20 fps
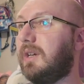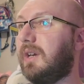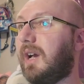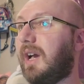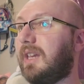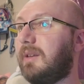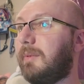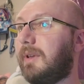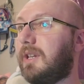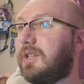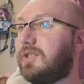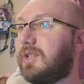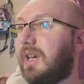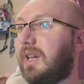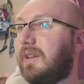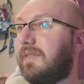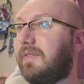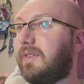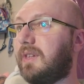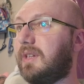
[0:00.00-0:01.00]
And you made a
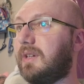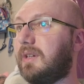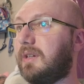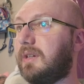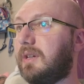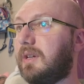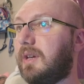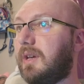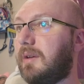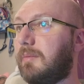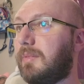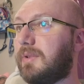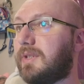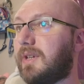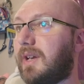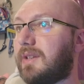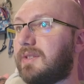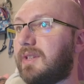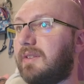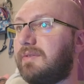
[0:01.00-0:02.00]
shader for the
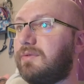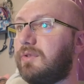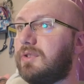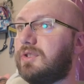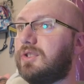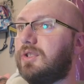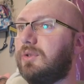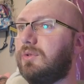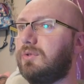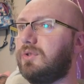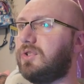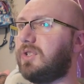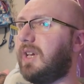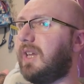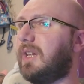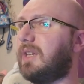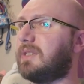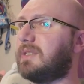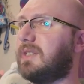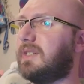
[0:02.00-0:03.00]
bazaar setting for a toon
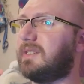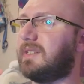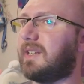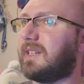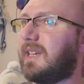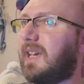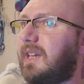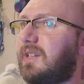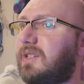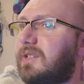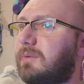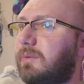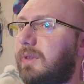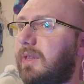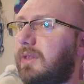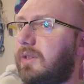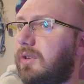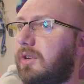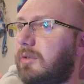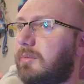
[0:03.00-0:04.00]
shader to detect edges
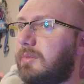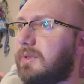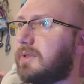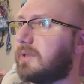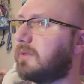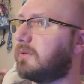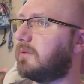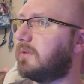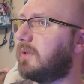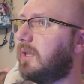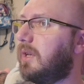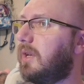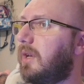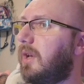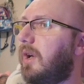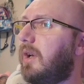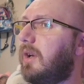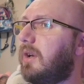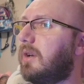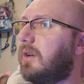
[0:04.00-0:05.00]
within the normals.
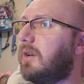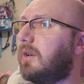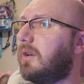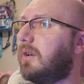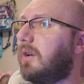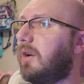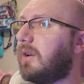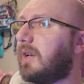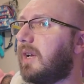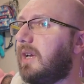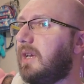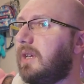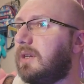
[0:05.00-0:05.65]
Huh. Okay.